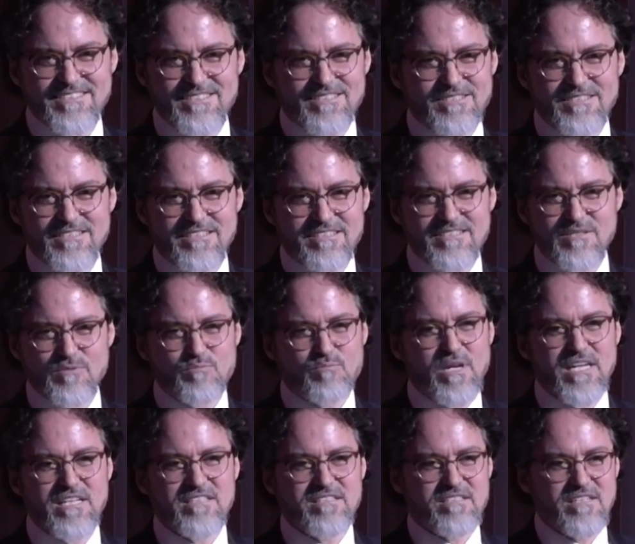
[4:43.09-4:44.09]
It's
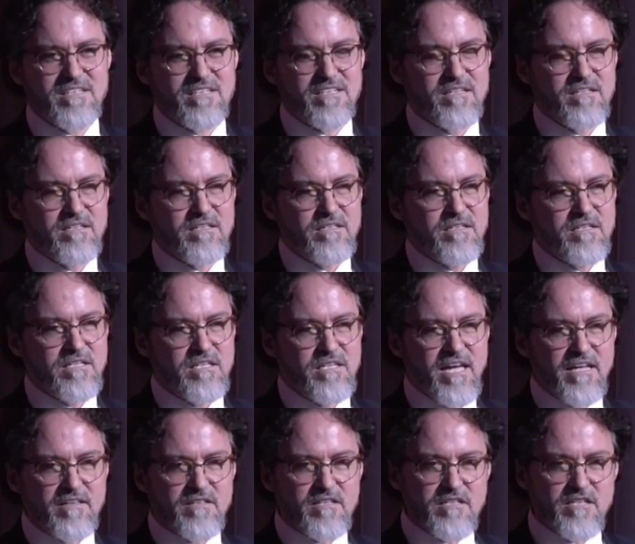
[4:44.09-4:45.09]
amazing. He
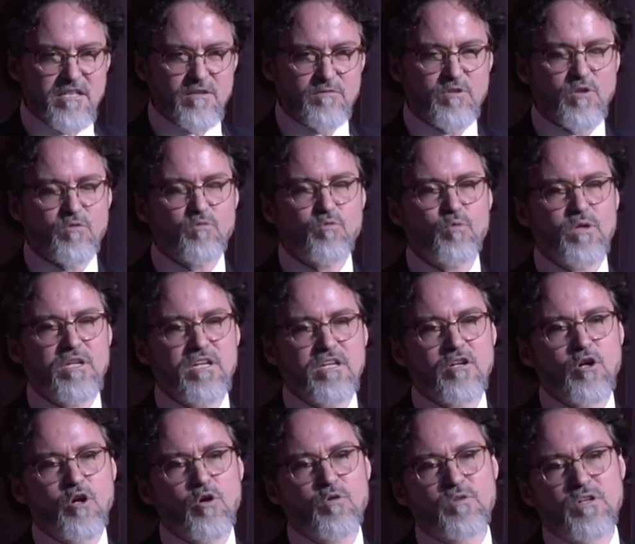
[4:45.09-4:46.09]
had the gift of
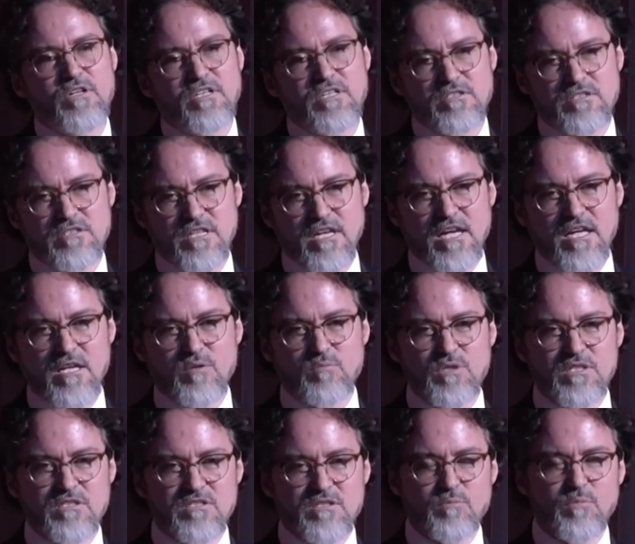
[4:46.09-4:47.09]
winning over his
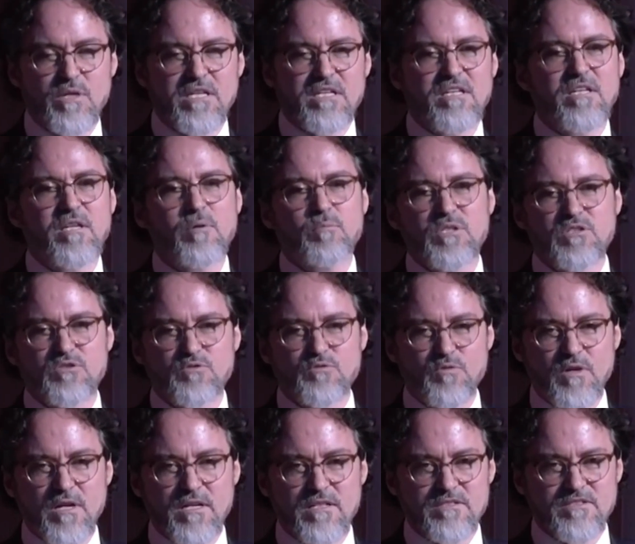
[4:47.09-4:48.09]
enemies and making them his
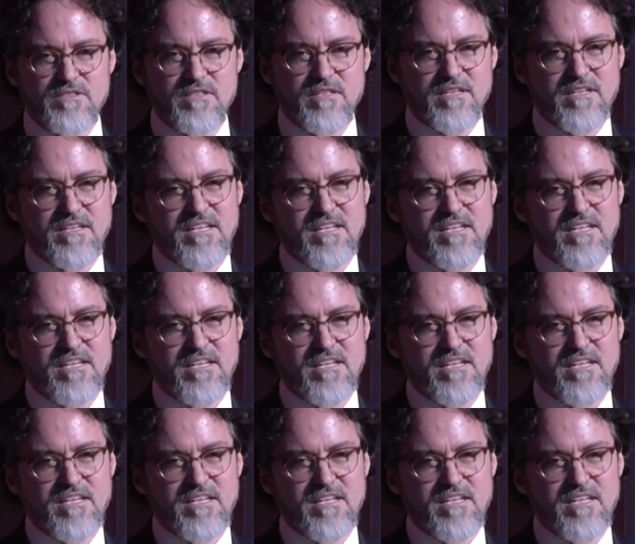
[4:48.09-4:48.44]
friends.